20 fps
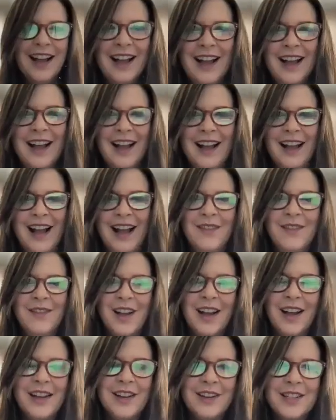I'm
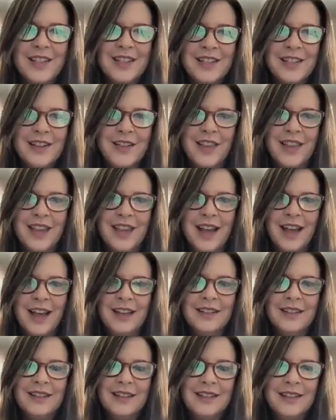not used to doing
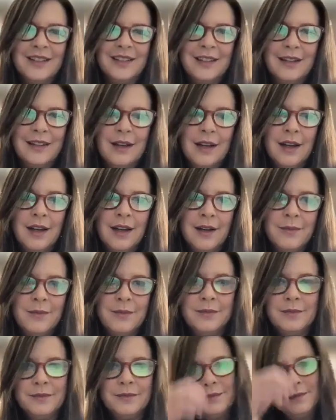that.
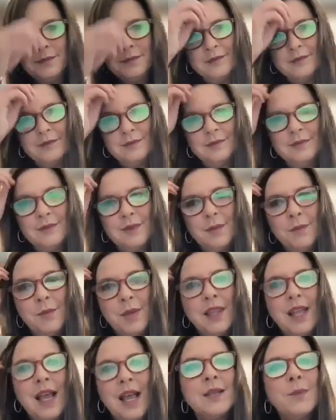
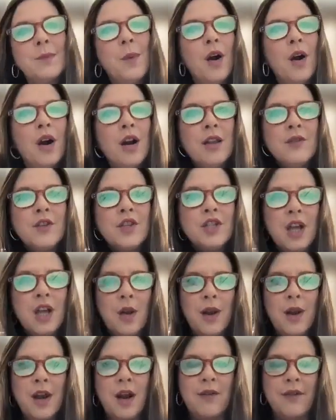But that's part of
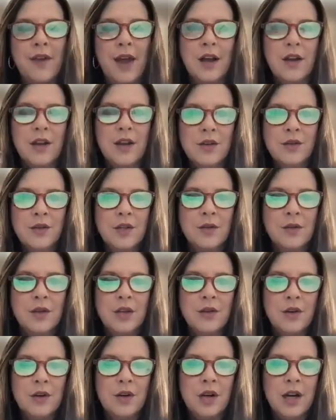showing our value. Don't
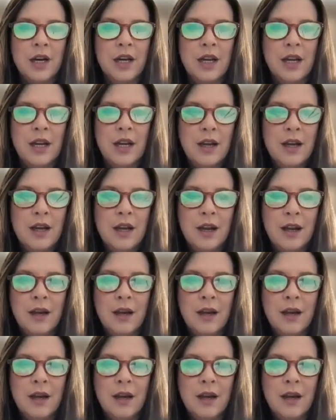you agree?